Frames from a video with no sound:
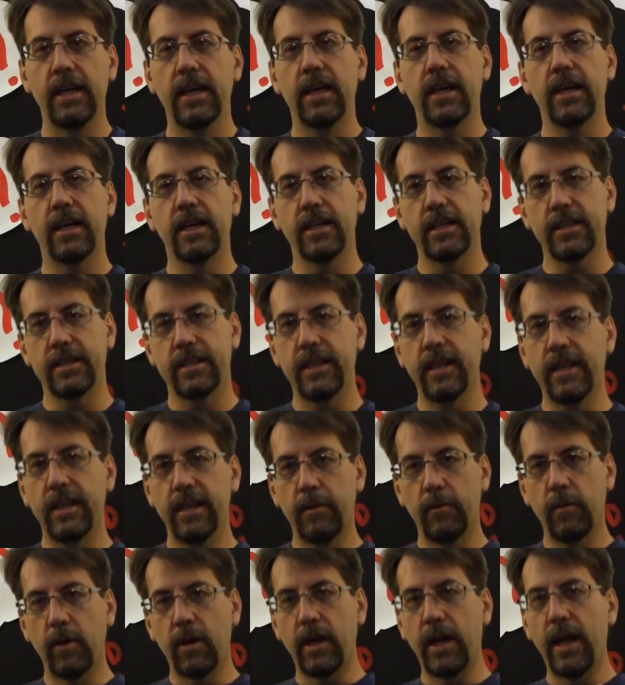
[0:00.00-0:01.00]
I
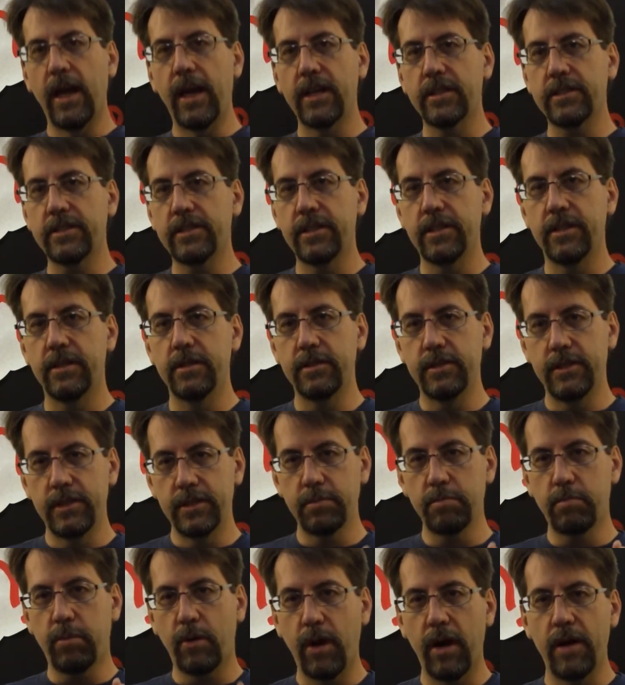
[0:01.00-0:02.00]
want to ask you to
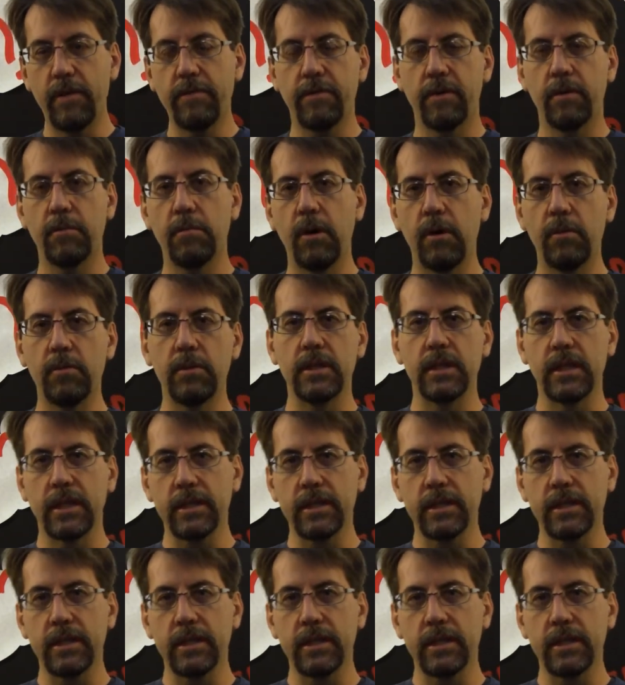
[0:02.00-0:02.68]
just pray for a moment,